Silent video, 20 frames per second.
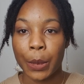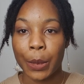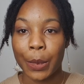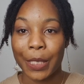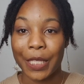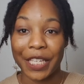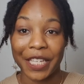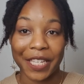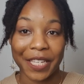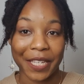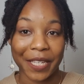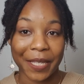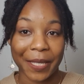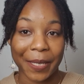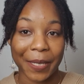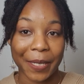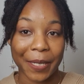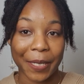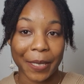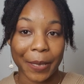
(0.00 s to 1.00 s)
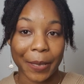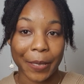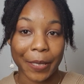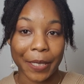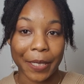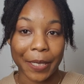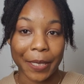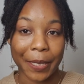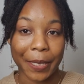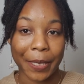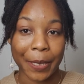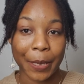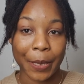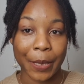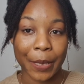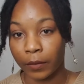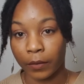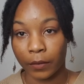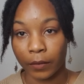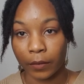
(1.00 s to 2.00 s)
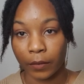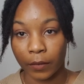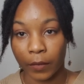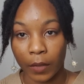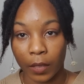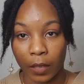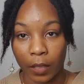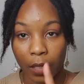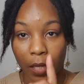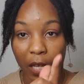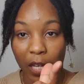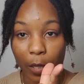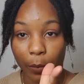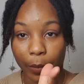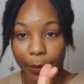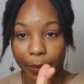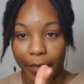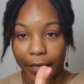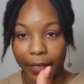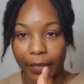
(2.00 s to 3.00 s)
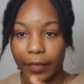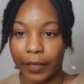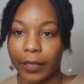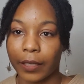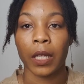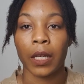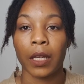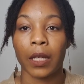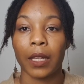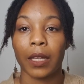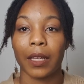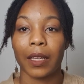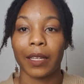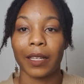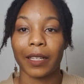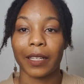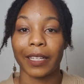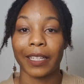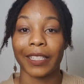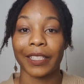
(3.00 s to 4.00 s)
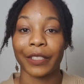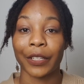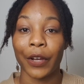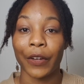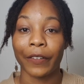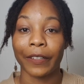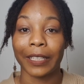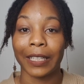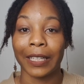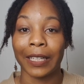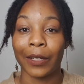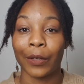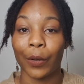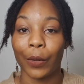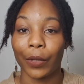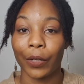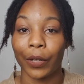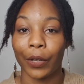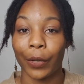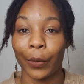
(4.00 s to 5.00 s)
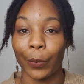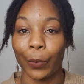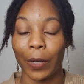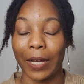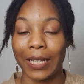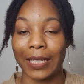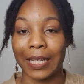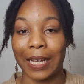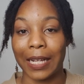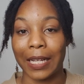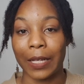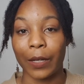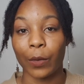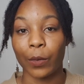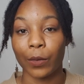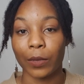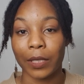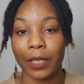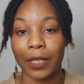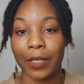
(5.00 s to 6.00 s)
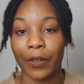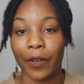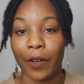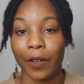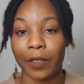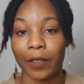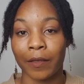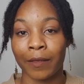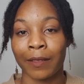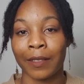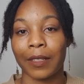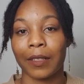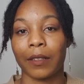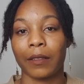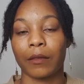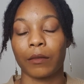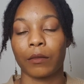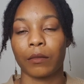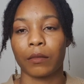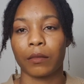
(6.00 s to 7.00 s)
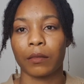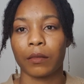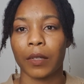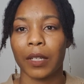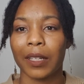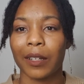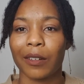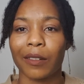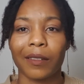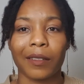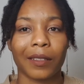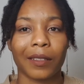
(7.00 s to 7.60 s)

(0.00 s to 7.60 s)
This is the next one. I'll be back. It is currently not known what exactly causes Crohn's. I can't.